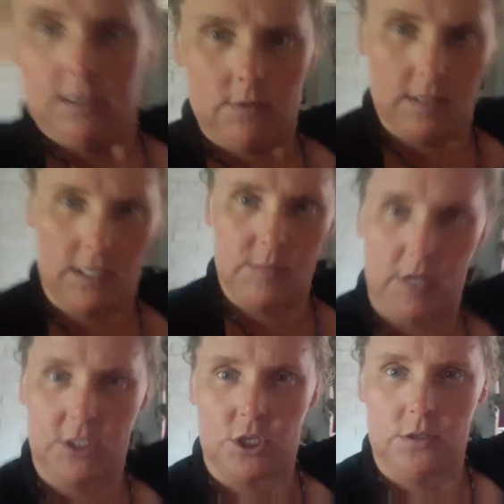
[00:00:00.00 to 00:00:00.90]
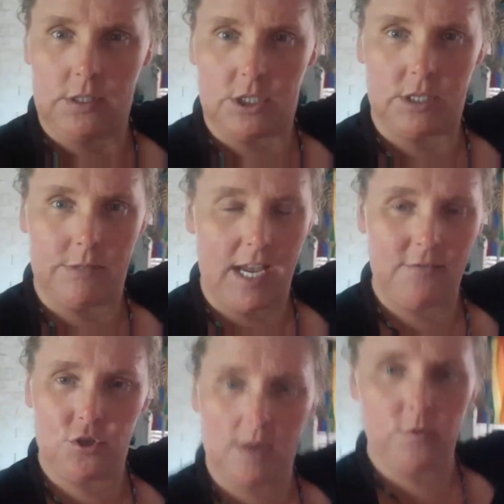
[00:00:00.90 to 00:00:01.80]
One of these plungers because she was
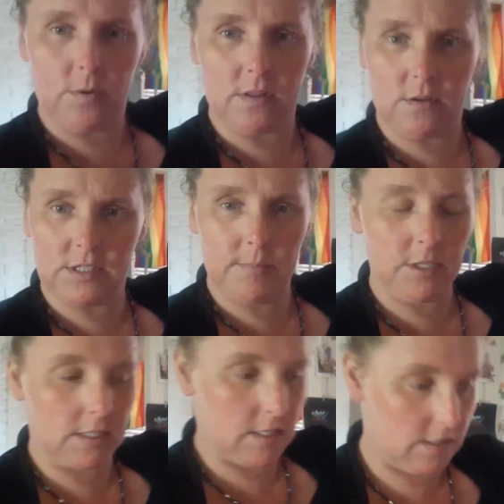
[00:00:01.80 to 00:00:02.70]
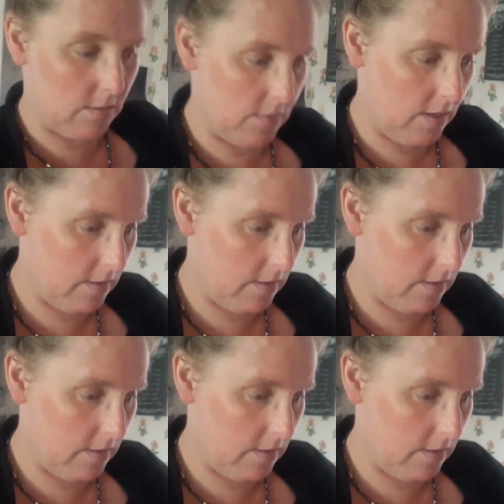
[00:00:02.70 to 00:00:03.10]
having trouble with her septic system